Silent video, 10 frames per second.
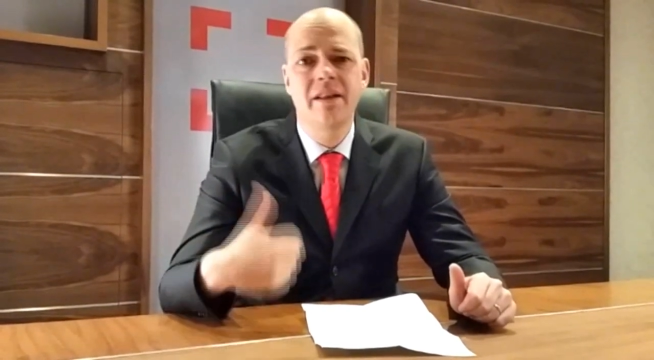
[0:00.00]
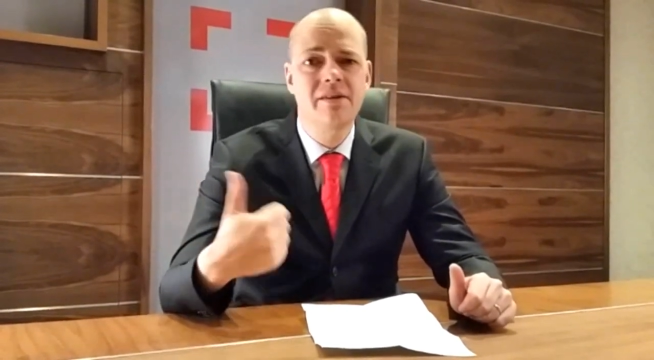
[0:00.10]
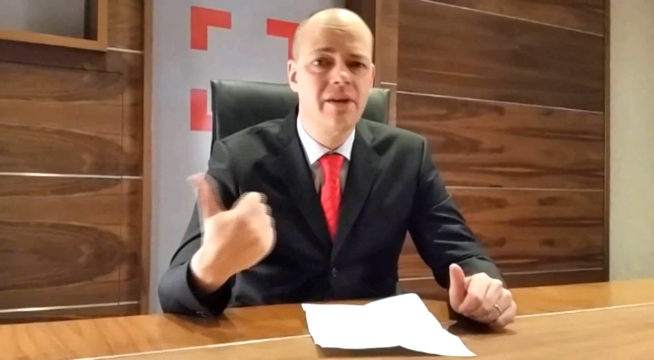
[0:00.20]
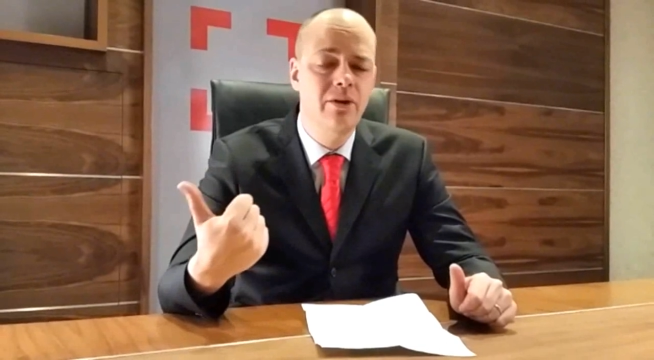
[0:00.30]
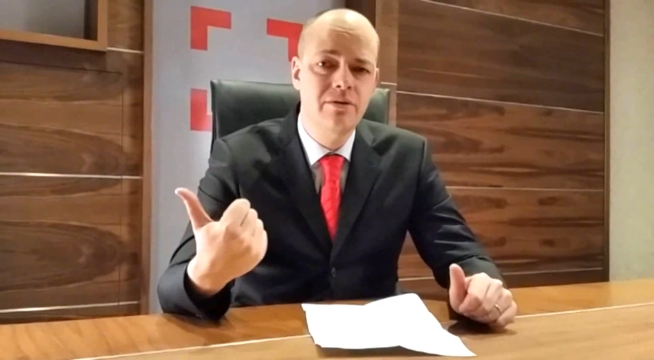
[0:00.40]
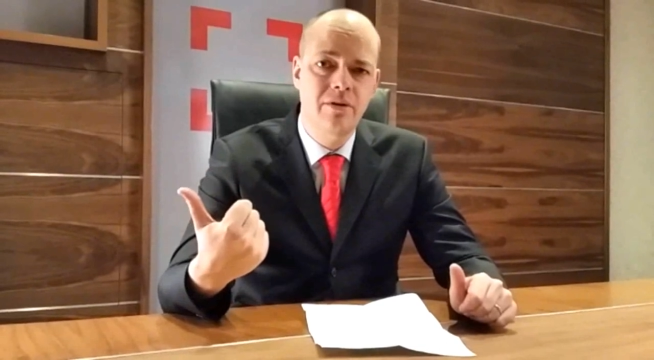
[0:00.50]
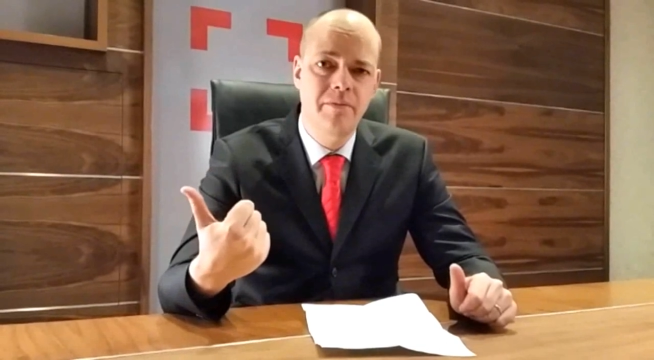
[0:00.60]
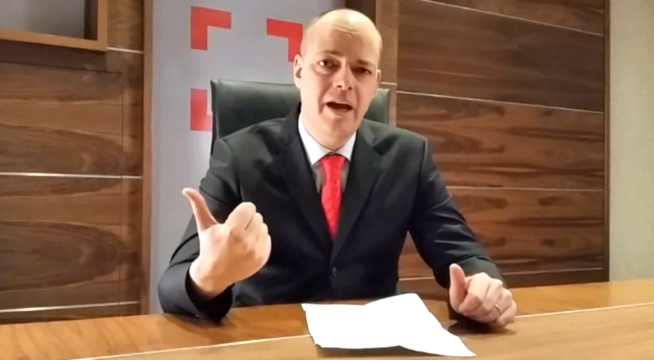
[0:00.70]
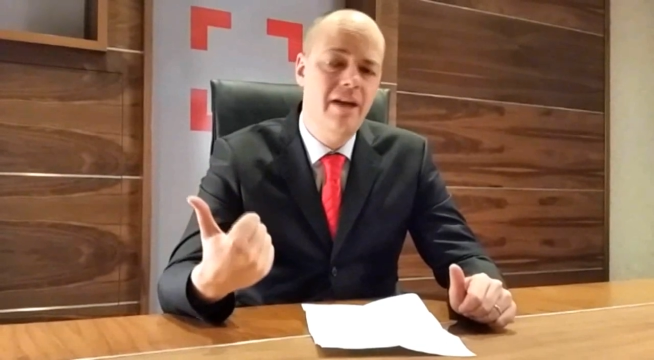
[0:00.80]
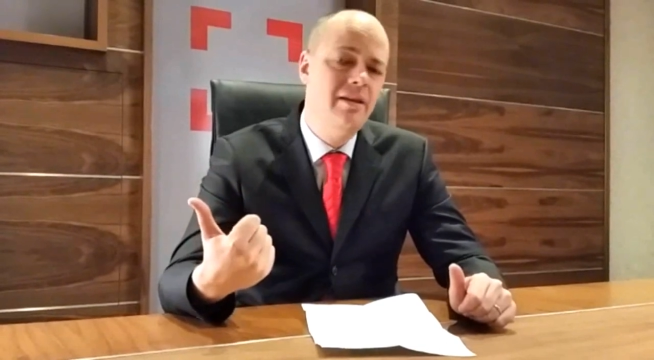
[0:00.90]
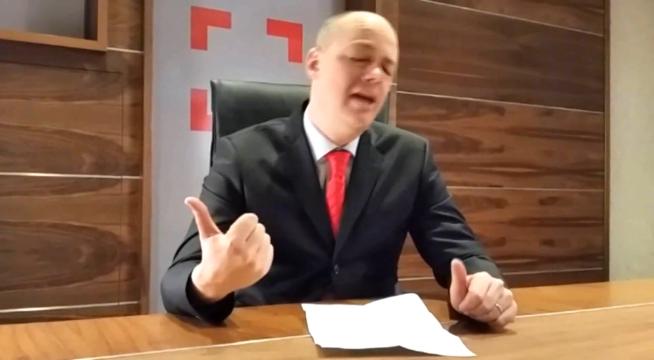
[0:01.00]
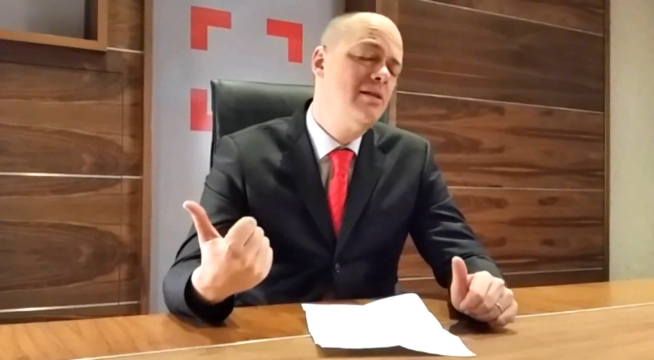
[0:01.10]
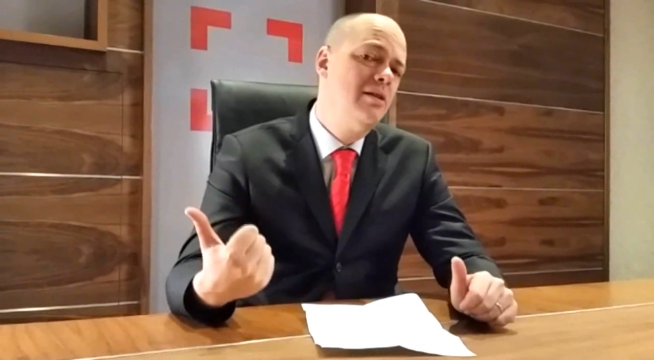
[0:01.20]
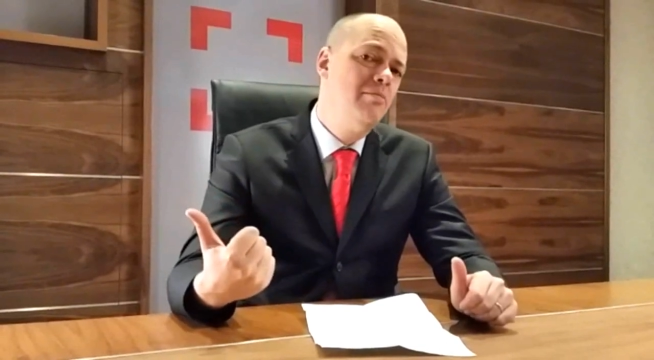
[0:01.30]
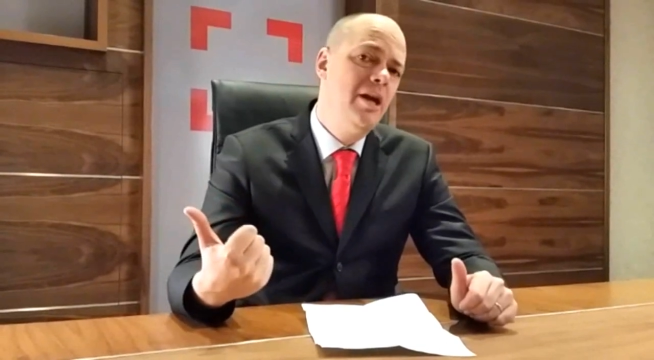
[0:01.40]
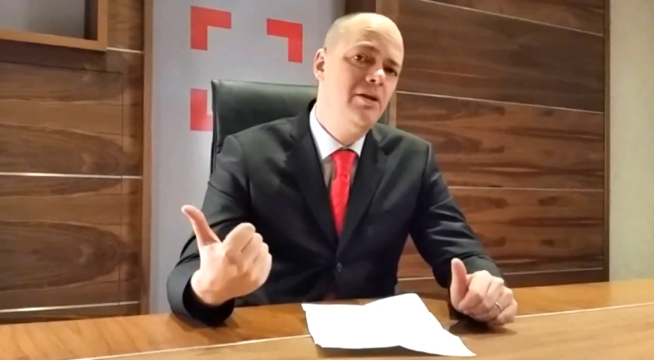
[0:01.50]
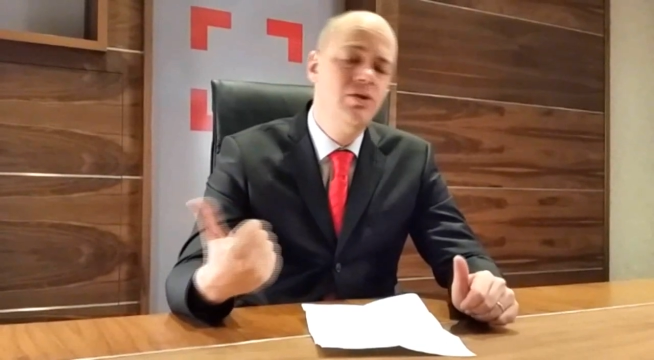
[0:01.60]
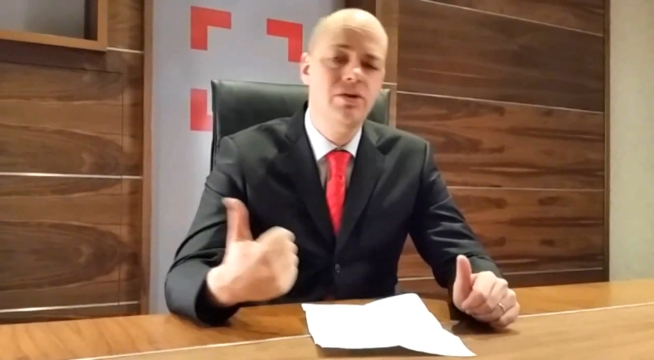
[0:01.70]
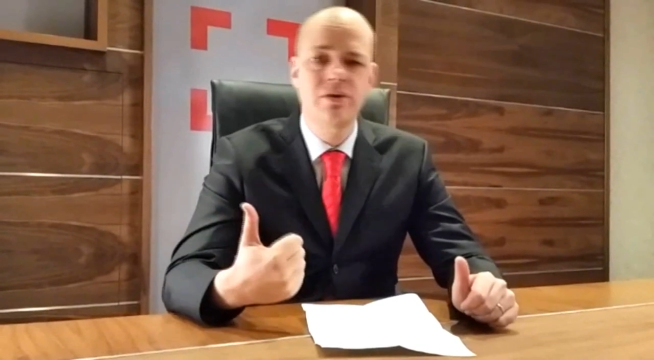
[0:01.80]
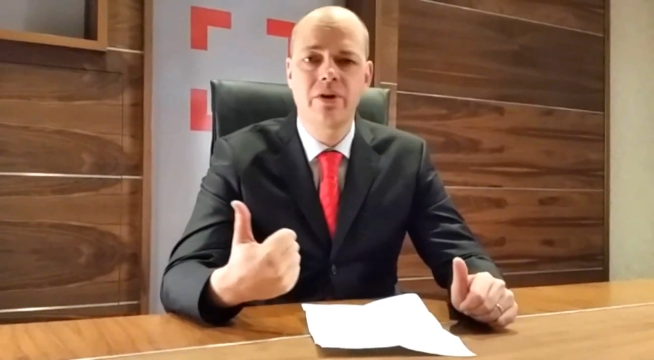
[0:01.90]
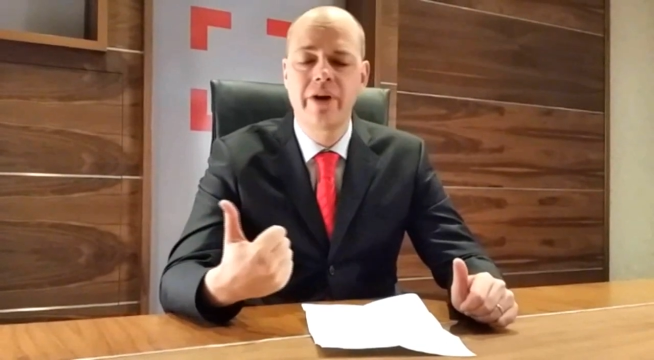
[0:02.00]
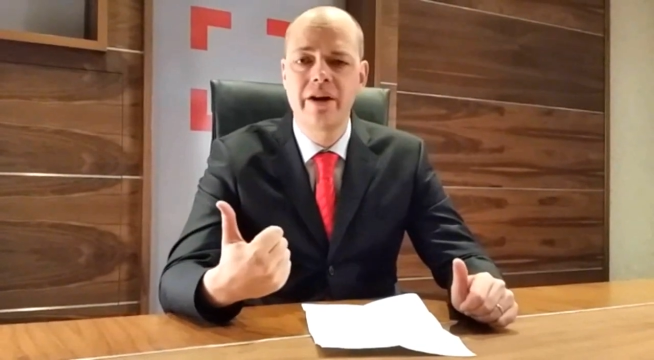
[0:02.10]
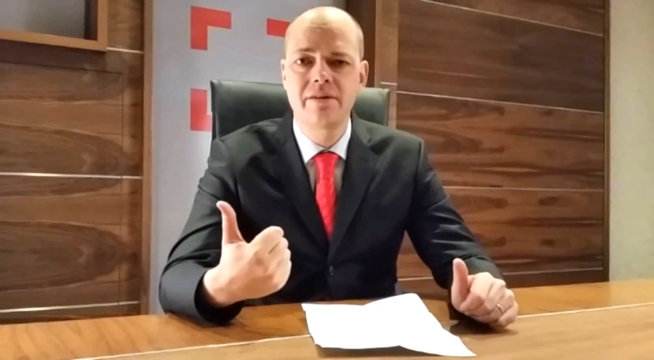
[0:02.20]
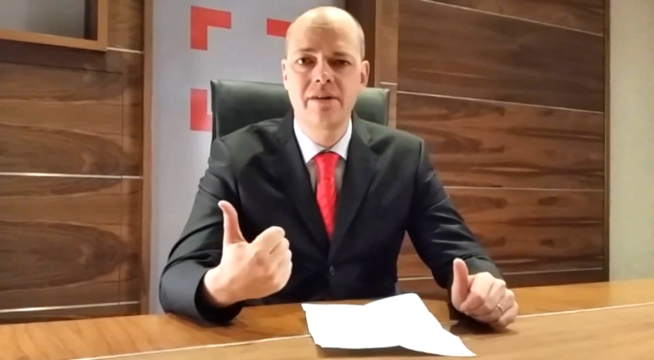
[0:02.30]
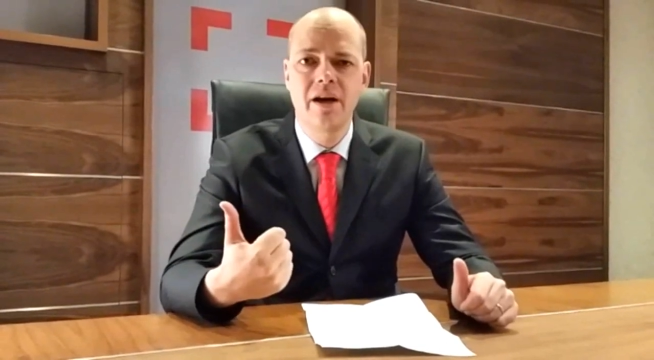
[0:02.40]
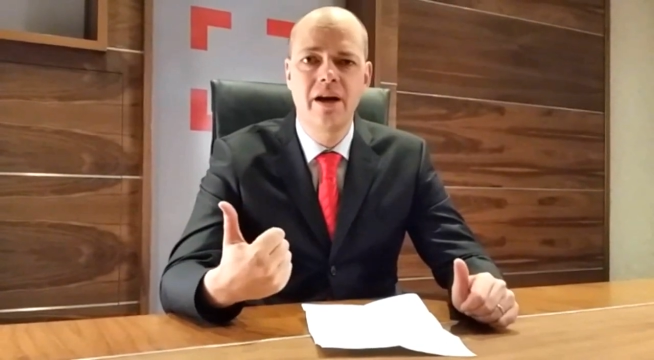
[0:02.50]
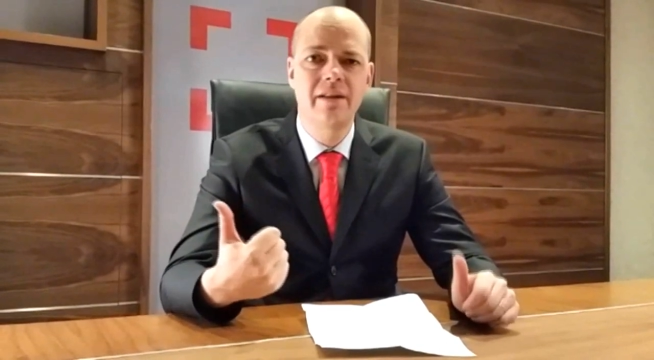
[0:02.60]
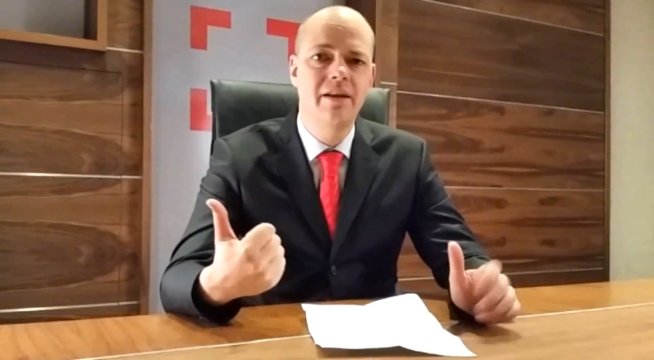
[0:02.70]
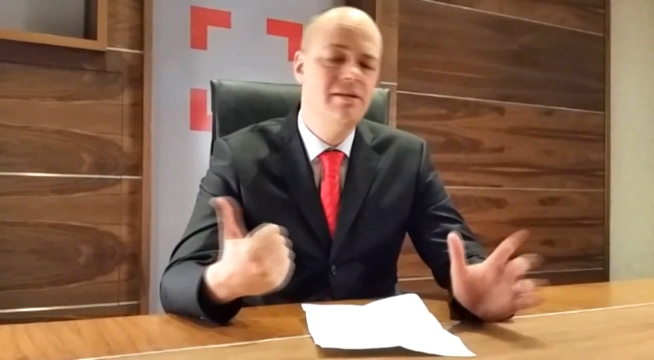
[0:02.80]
there's skills from other asset managers on the credit side,